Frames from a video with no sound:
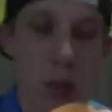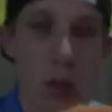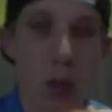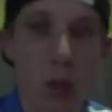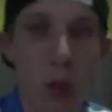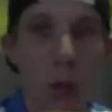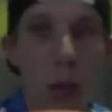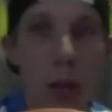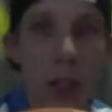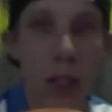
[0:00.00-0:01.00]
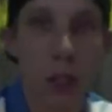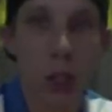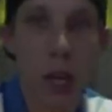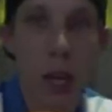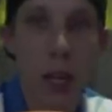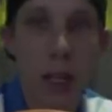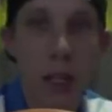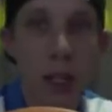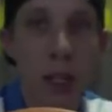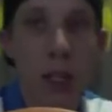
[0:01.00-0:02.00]
Tournament Plastic Giant
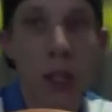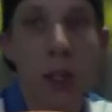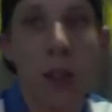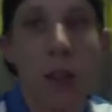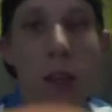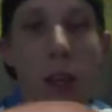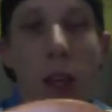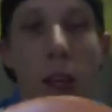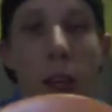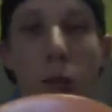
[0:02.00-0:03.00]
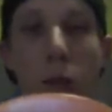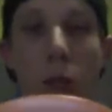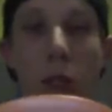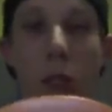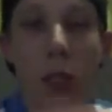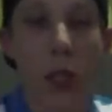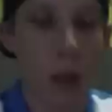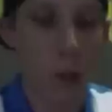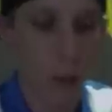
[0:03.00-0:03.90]
that I really love.